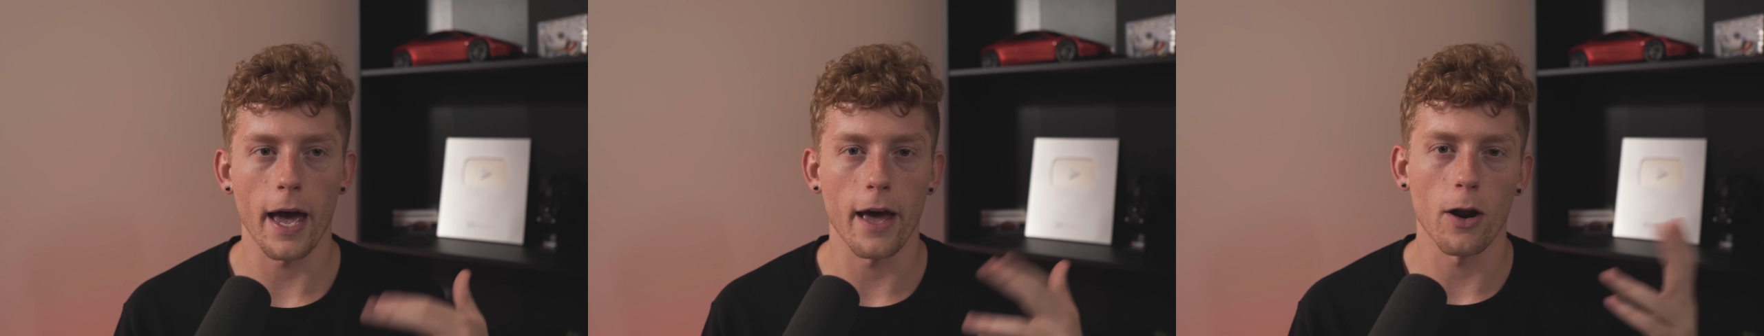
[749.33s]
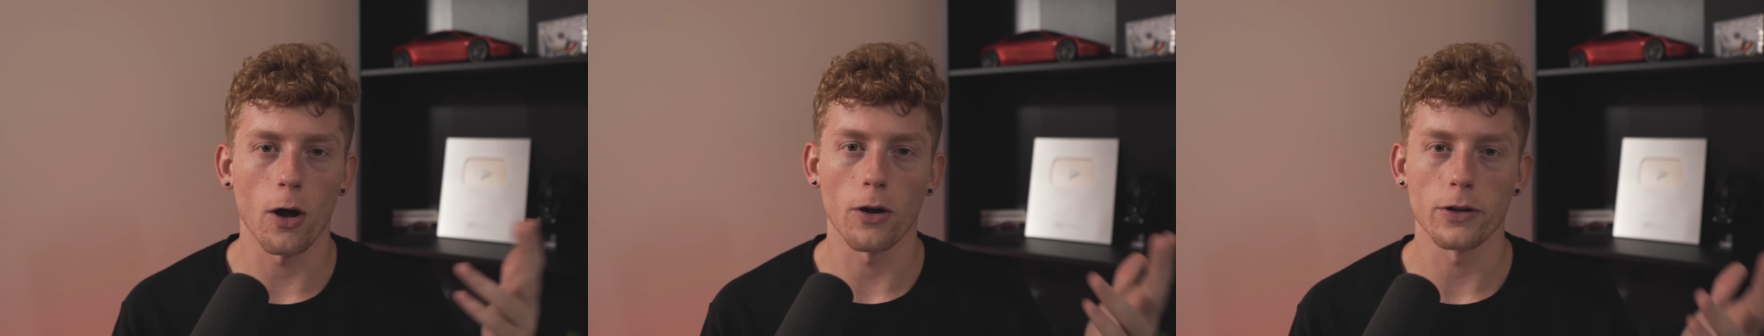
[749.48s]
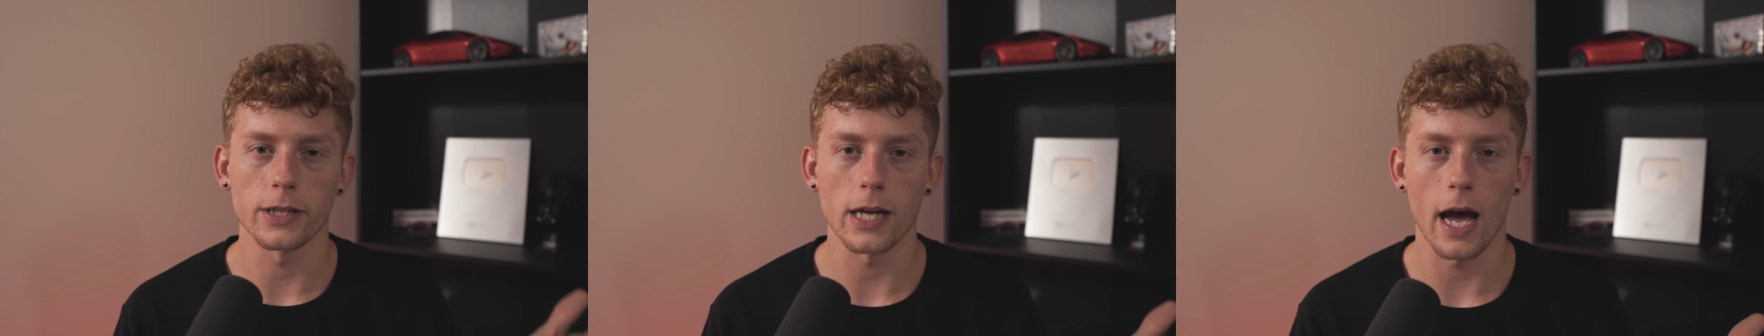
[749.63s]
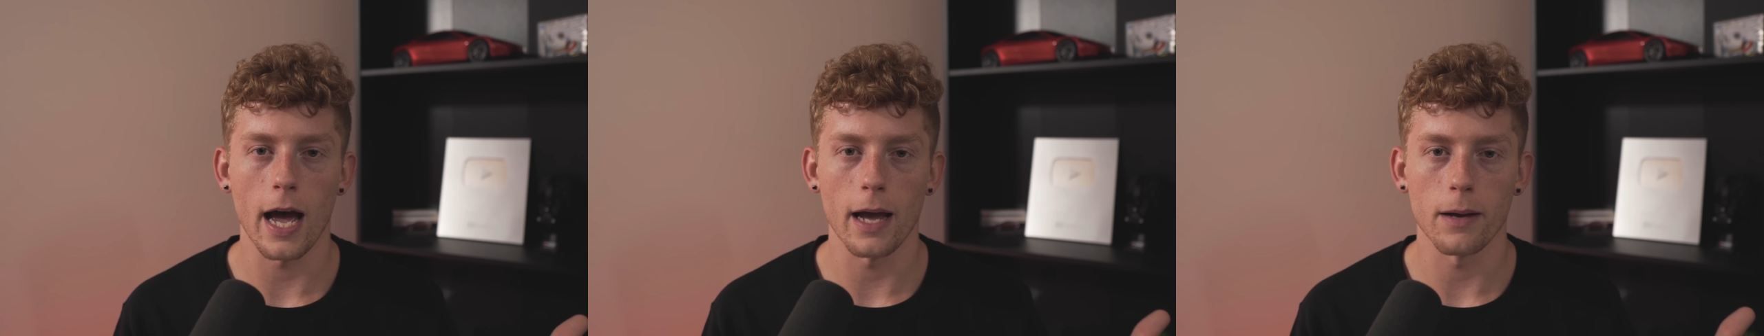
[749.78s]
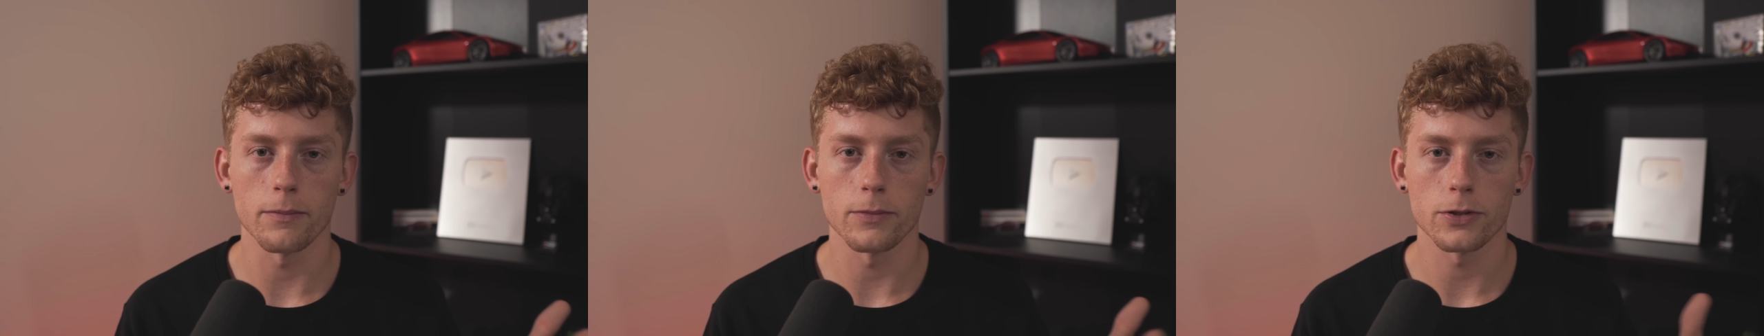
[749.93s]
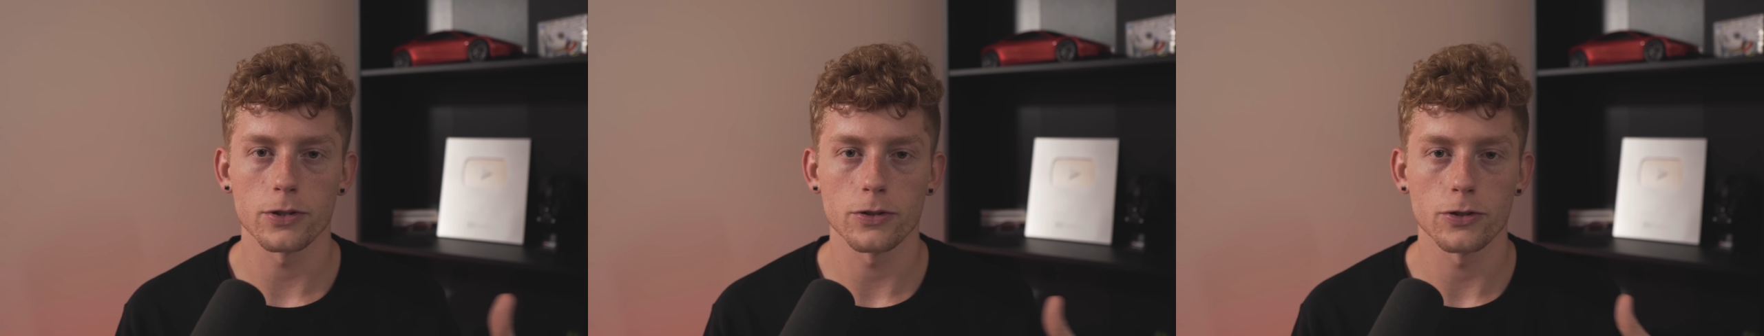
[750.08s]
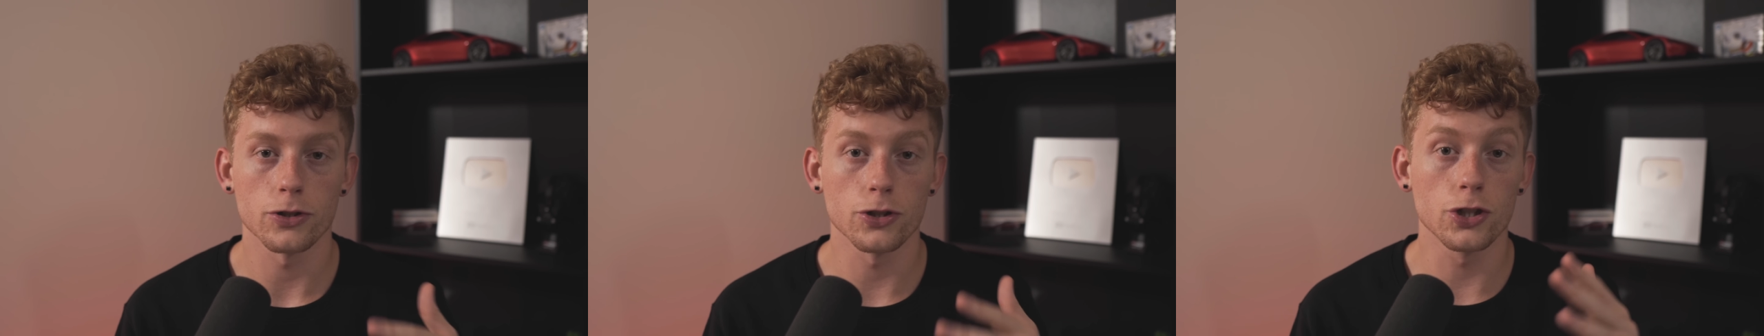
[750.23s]
at all
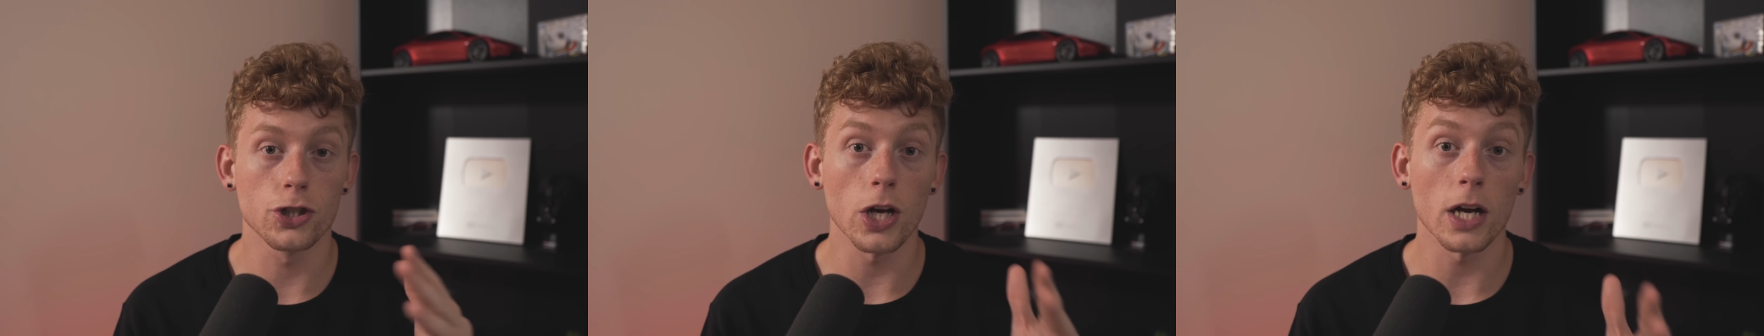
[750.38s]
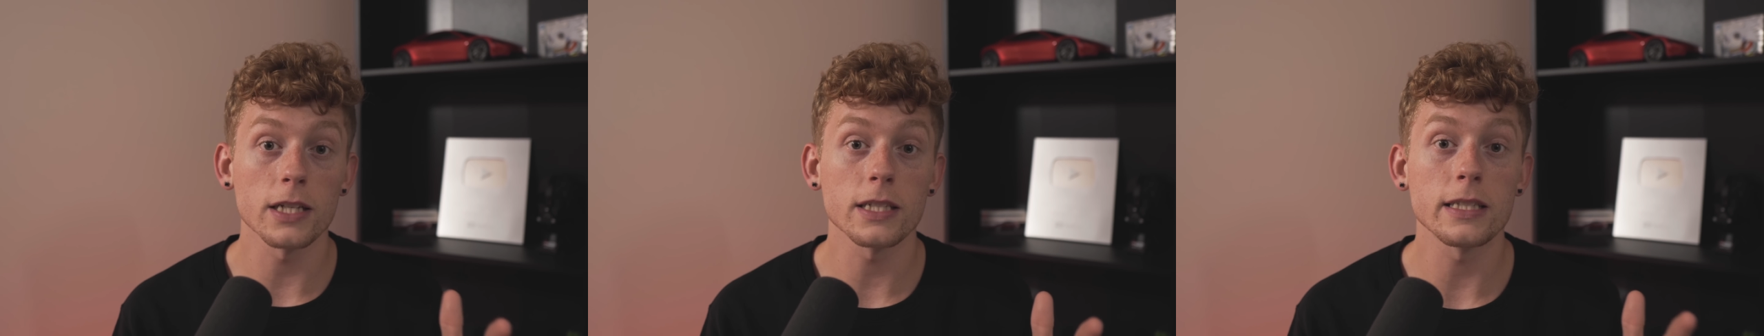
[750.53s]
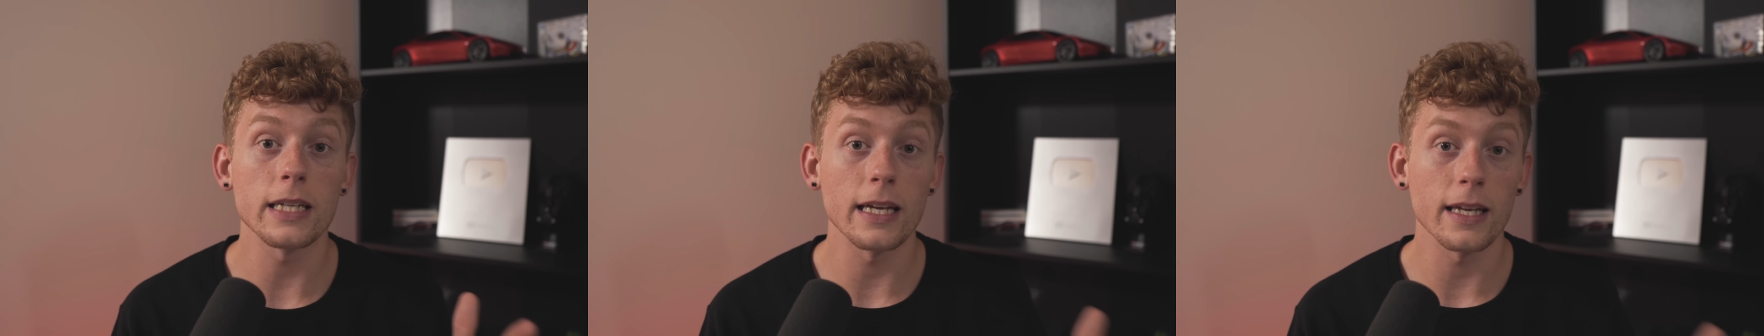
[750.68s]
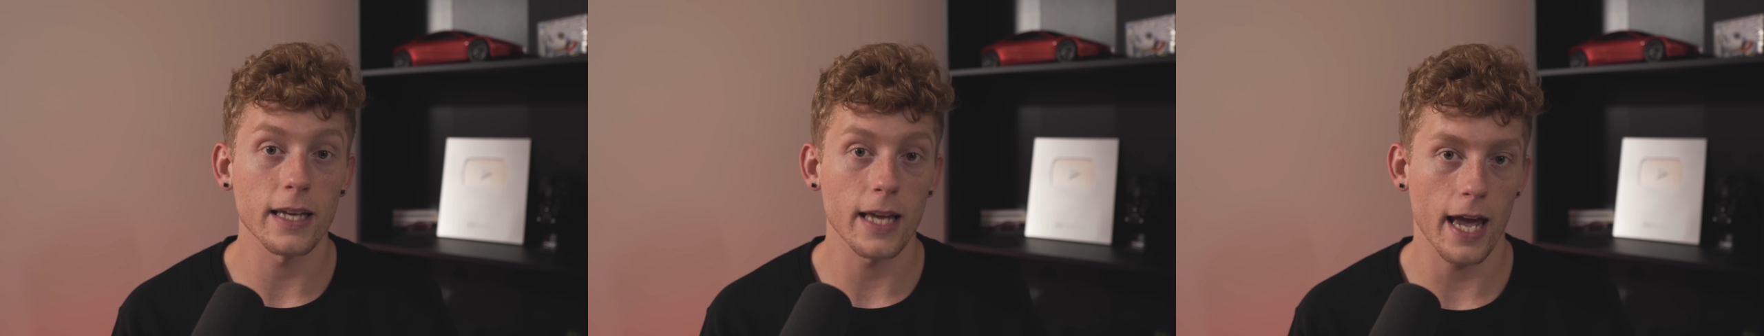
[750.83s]
times, just in